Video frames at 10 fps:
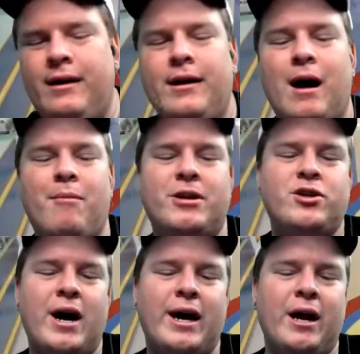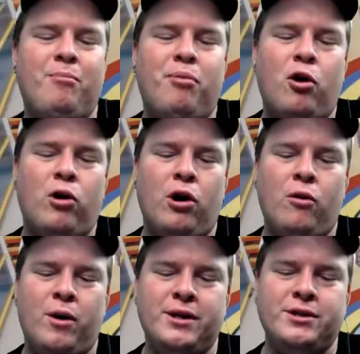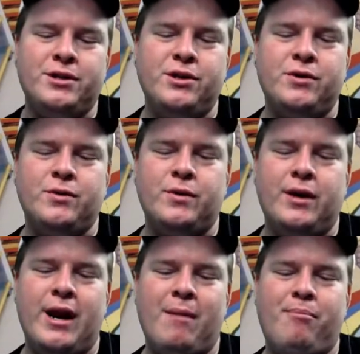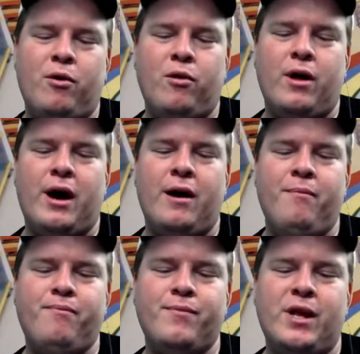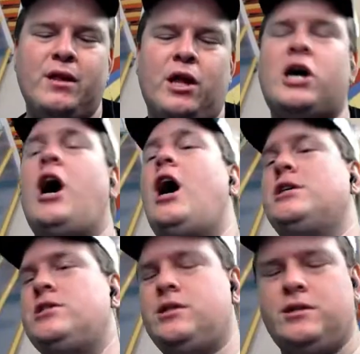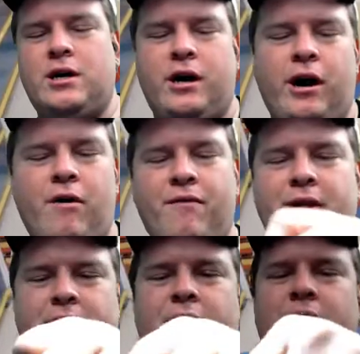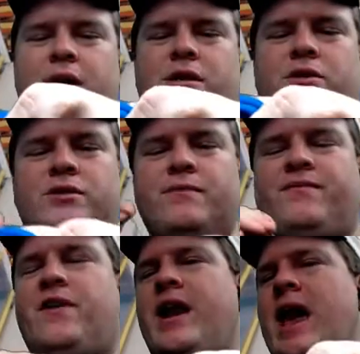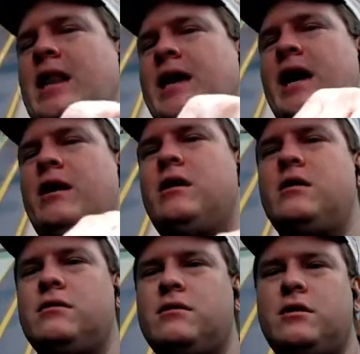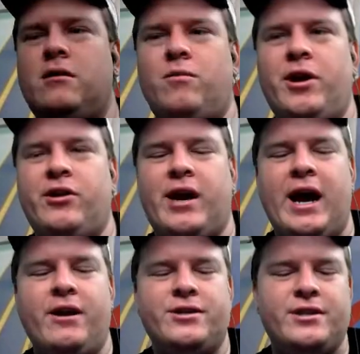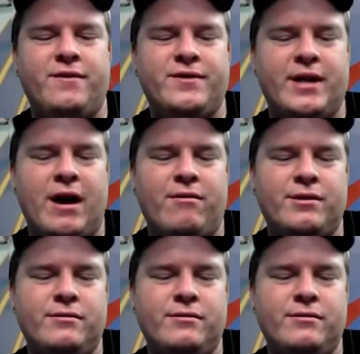I'm gonna try and get a polo one too, not Lacoste. There you go, and do some fun alligator or weird gator stuff to that one.